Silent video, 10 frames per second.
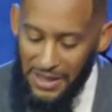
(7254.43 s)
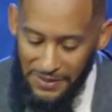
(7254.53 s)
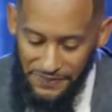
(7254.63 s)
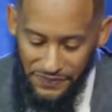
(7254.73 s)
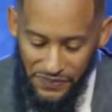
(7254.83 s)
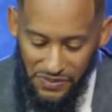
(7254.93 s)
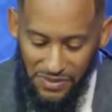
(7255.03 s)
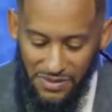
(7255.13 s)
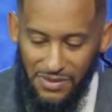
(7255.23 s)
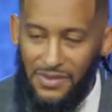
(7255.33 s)
them.
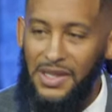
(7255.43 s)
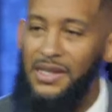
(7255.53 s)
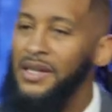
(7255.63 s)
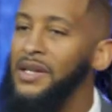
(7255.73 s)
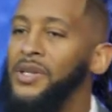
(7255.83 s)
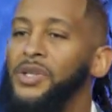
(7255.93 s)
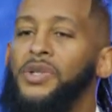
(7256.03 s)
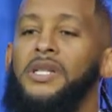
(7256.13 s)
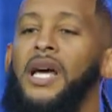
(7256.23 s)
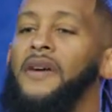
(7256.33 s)

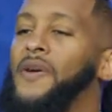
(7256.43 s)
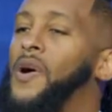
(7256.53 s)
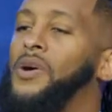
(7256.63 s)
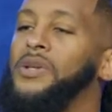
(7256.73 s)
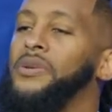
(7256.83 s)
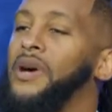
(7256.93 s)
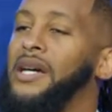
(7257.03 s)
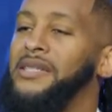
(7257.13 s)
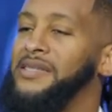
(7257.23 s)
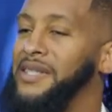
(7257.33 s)
You can have all the
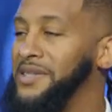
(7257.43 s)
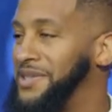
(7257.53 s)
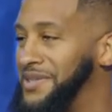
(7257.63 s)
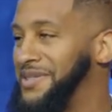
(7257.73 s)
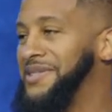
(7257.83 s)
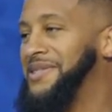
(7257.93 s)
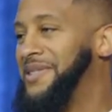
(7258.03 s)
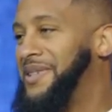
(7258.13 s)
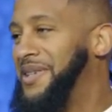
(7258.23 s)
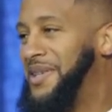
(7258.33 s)
right intentions,
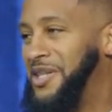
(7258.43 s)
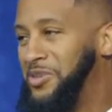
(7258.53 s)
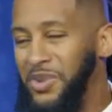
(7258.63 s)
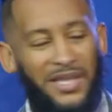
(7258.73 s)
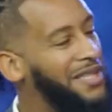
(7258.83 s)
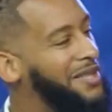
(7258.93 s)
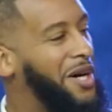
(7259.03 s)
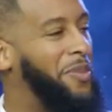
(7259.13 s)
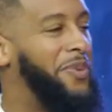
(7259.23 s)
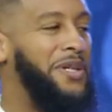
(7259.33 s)
but end
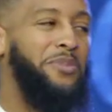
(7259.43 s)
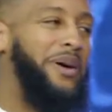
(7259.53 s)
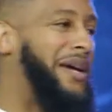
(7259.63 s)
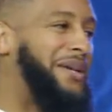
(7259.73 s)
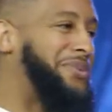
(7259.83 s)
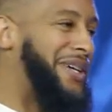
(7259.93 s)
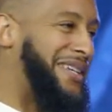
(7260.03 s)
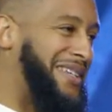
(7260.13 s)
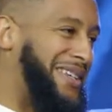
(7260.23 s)
up in a bad way.